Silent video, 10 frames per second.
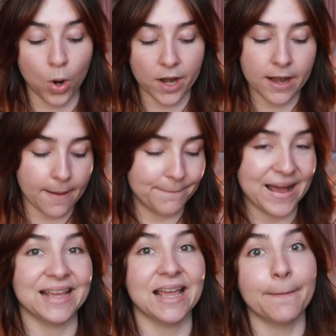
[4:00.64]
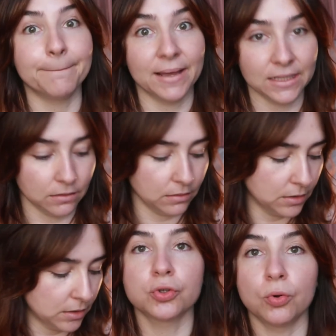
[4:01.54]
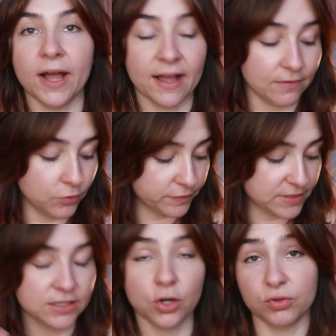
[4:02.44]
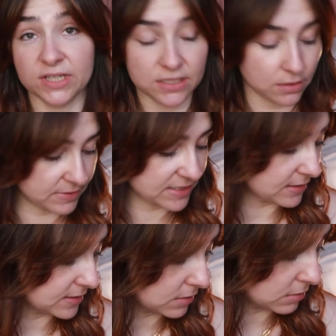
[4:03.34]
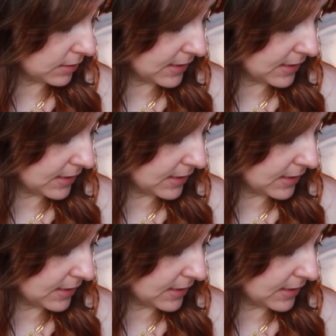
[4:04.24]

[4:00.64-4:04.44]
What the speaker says: won by a mile. So I have obviously already done my skincare.